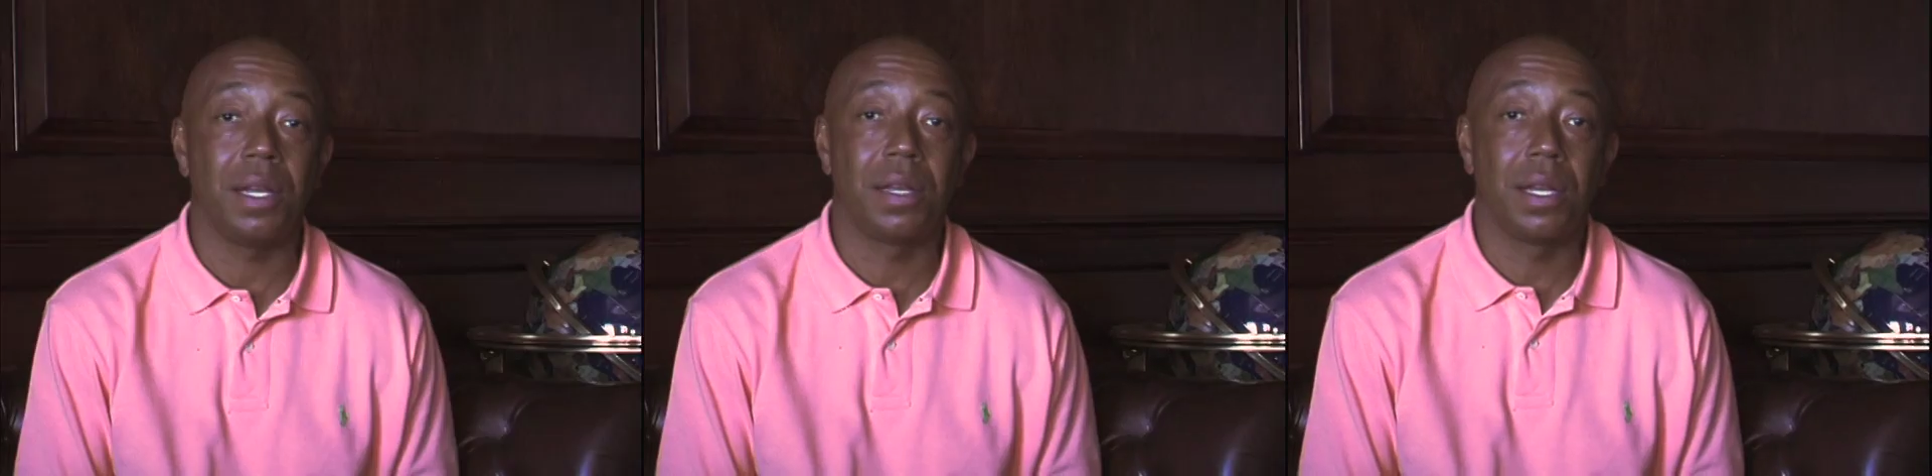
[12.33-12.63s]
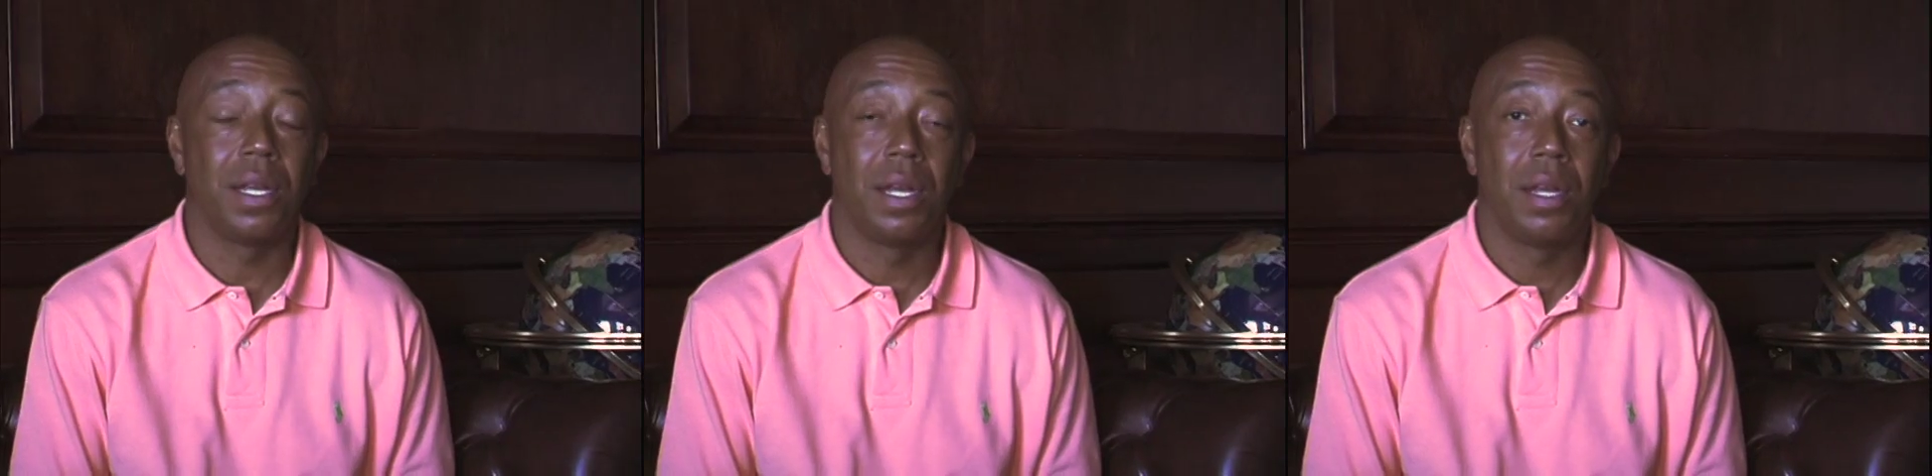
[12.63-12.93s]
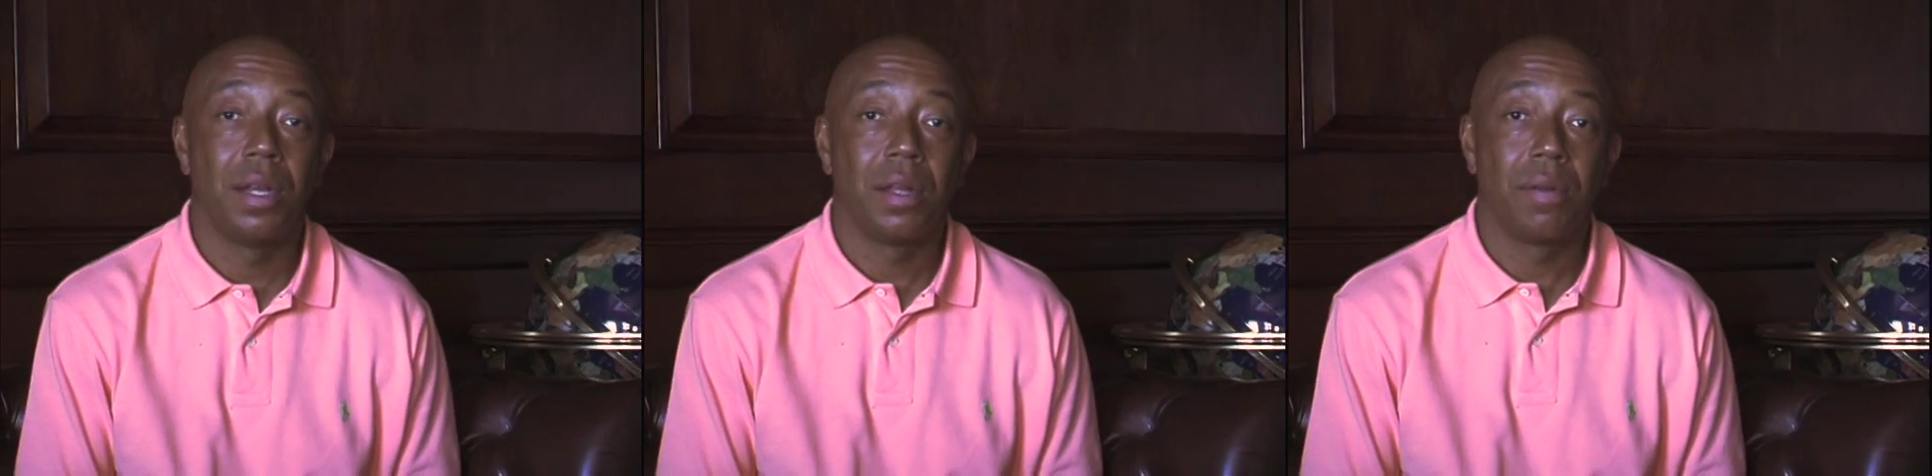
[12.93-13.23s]
It's
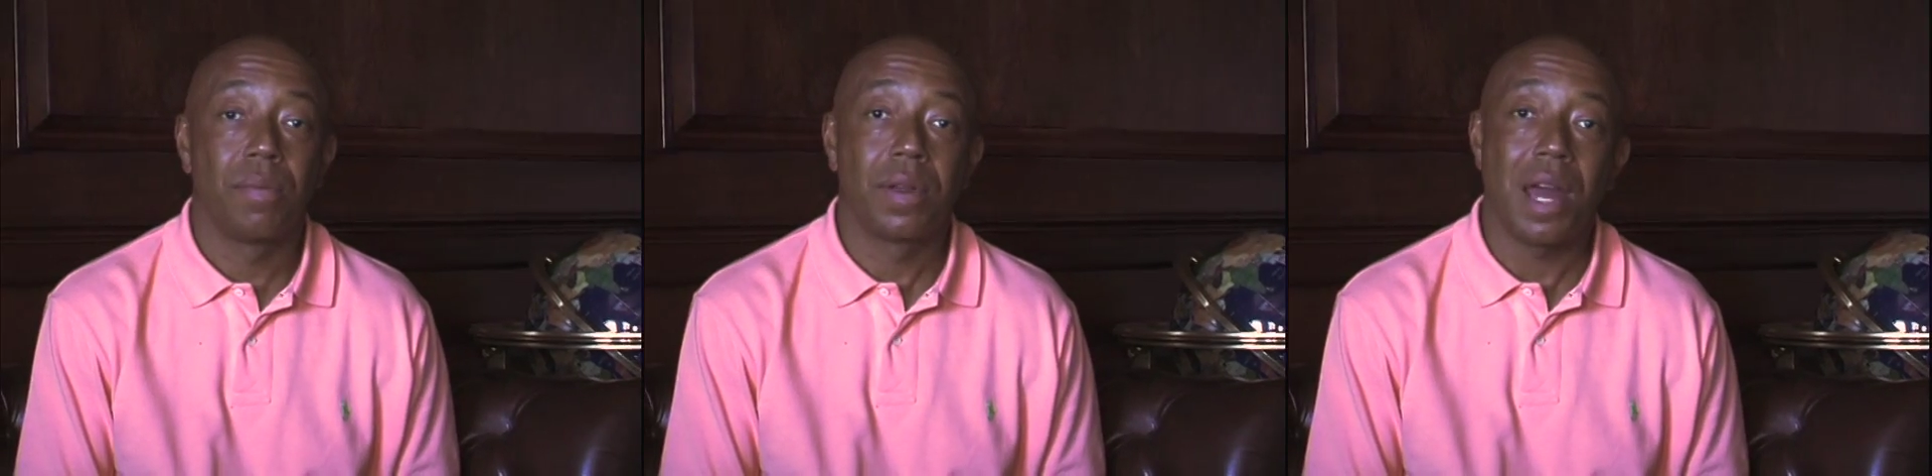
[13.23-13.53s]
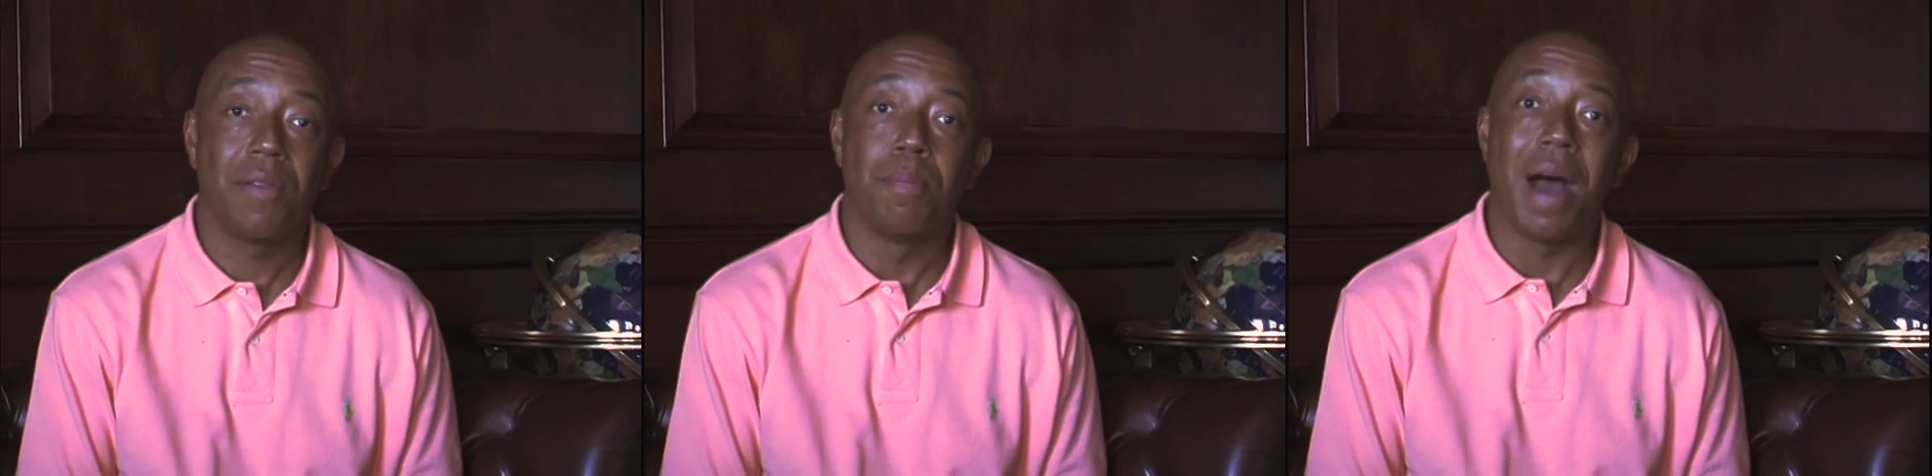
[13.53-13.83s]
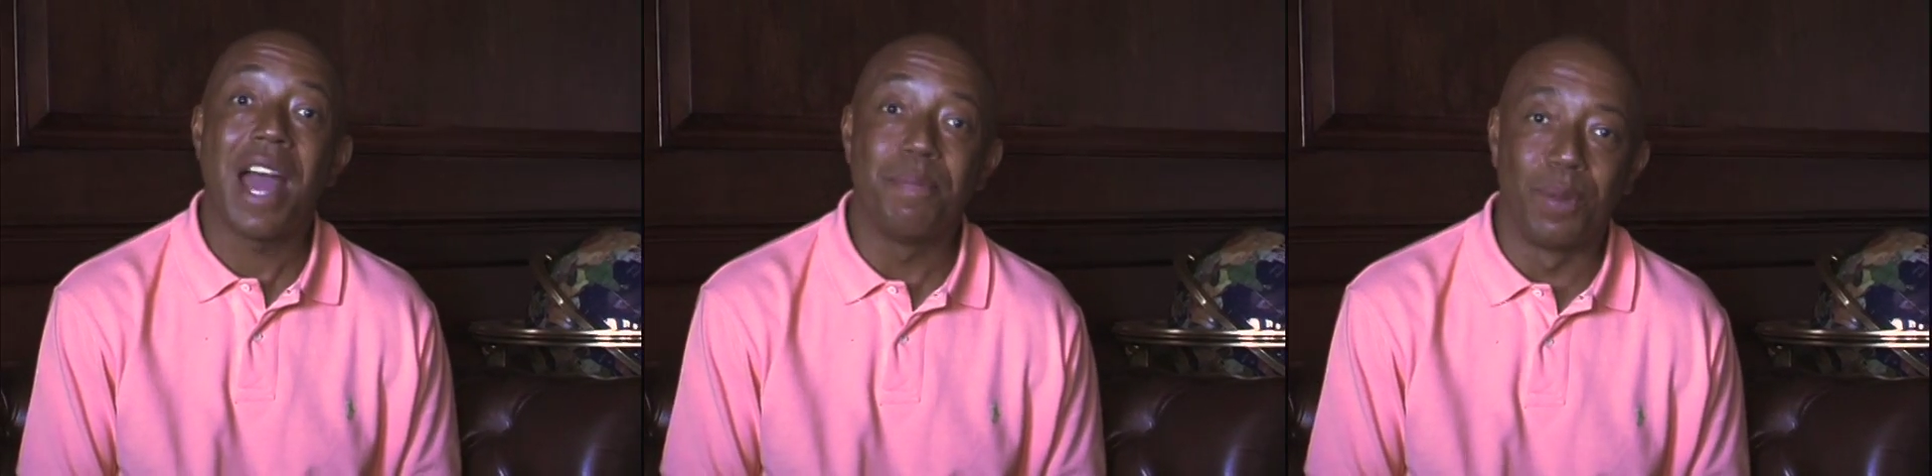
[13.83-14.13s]
kind of
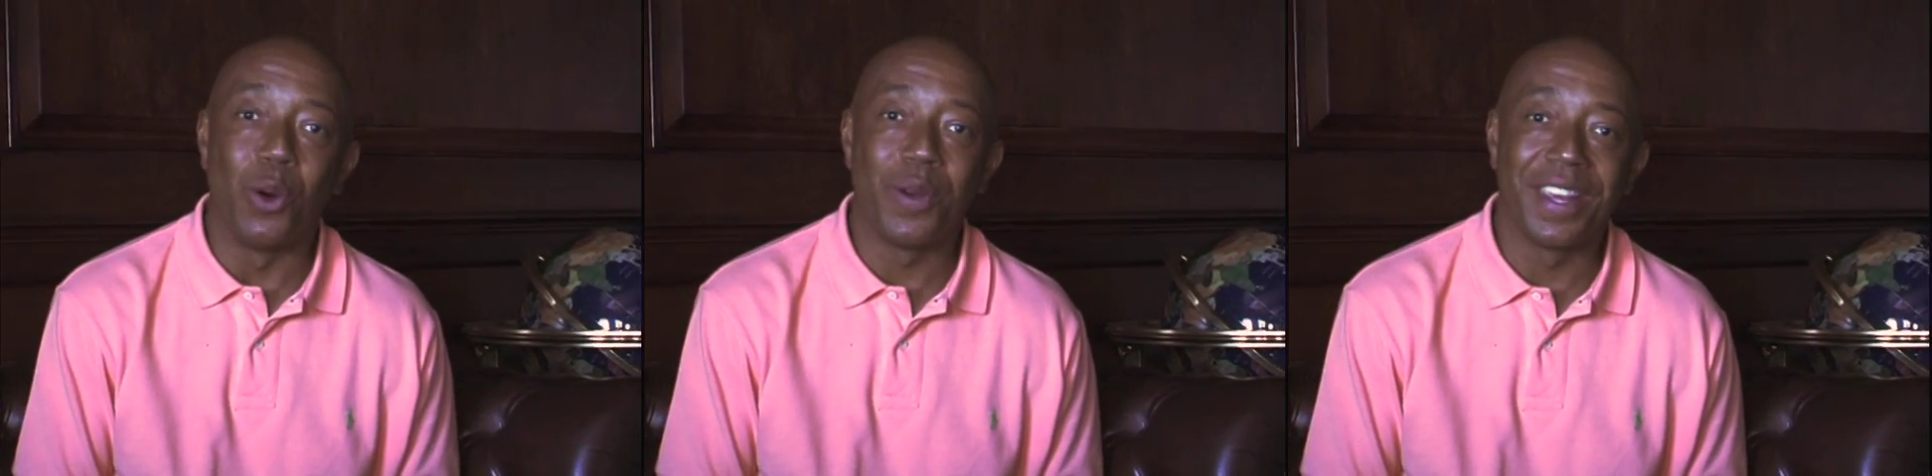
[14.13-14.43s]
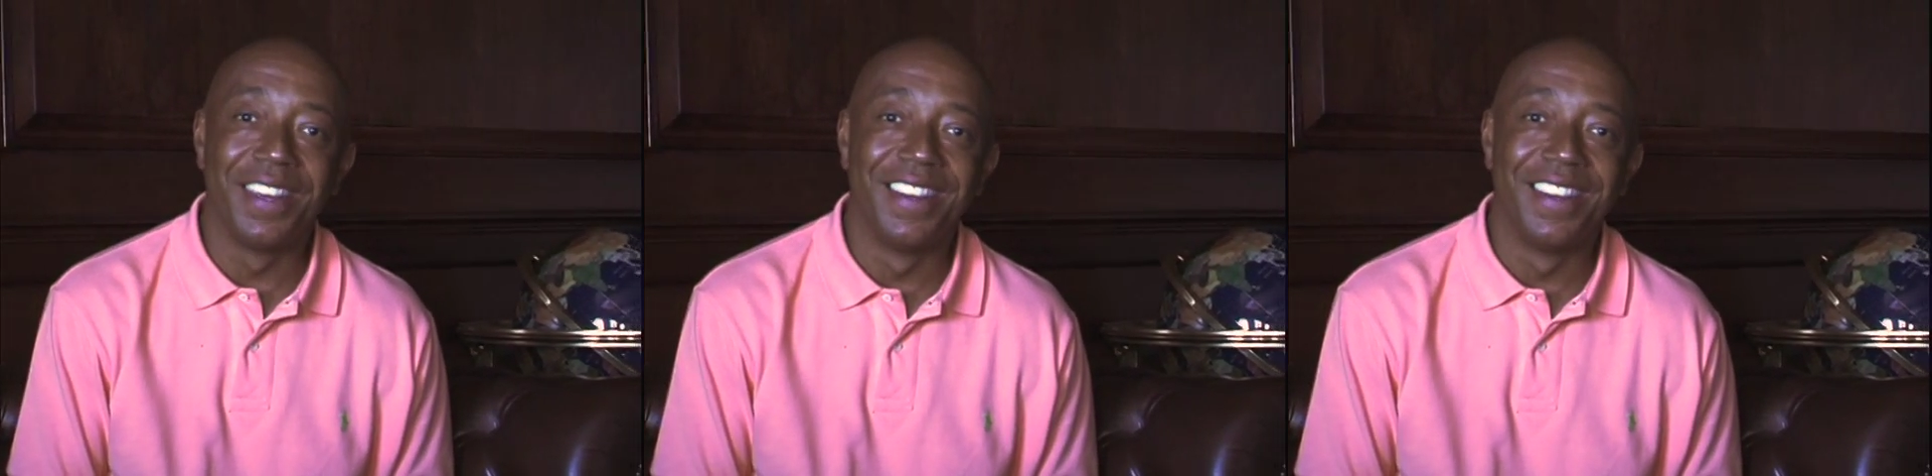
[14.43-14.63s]
mind-blowing